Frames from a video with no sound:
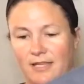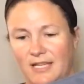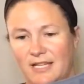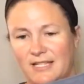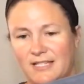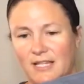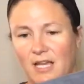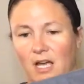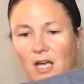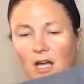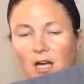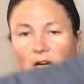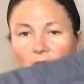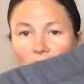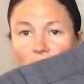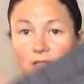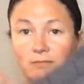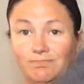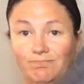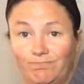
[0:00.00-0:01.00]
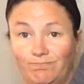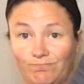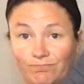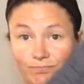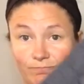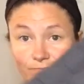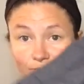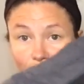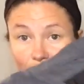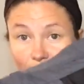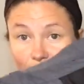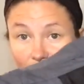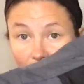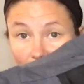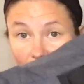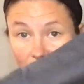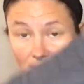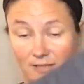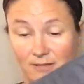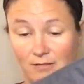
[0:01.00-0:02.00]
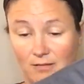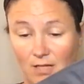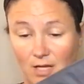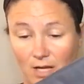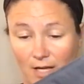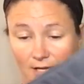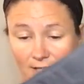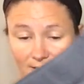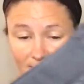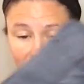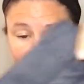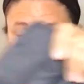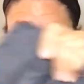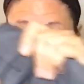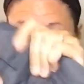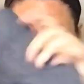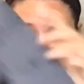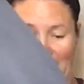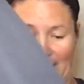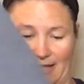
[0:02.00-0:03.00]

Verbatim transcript: These are uh, ski